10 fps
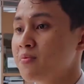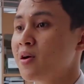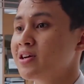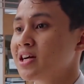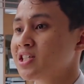
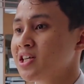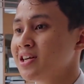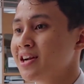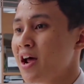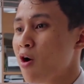production,
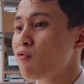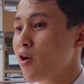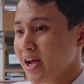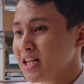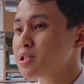
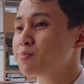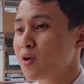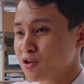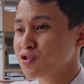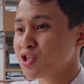for each
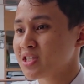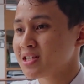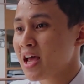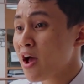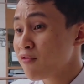produces
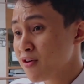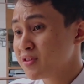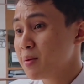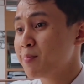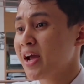
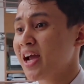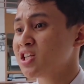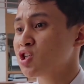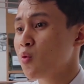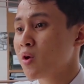15
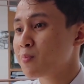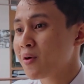package with